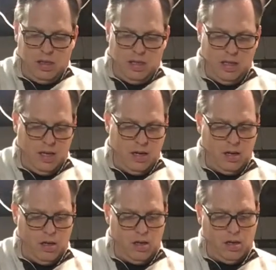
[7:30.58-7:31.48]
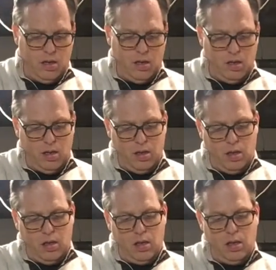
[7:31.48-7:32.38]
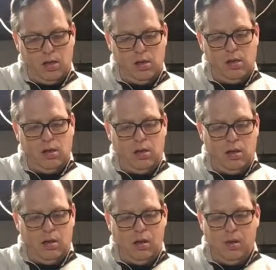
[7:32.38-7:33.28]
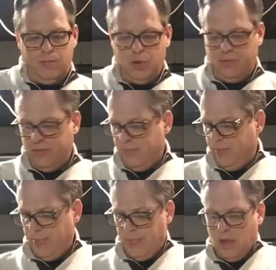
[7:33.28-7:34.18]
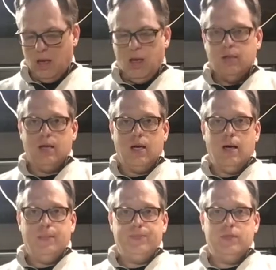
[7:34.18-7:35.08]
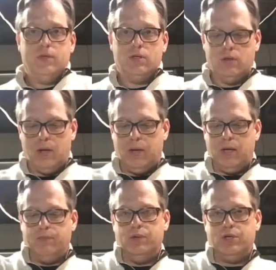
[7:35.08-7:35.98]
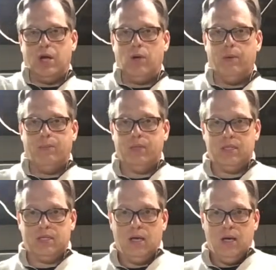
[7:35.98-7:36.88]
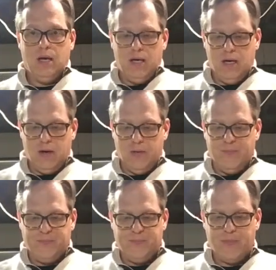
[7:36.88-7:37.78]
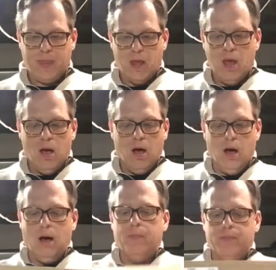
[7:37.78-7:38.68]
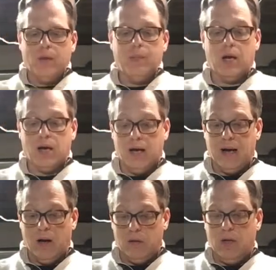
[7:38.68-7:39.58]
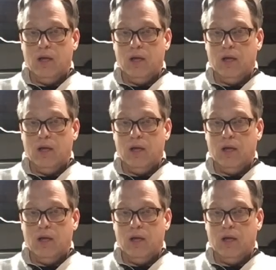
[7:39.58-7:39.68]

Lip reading: And then there. Poof. Ta-da. So now I can put shadow puppets here. I'm going to cut out,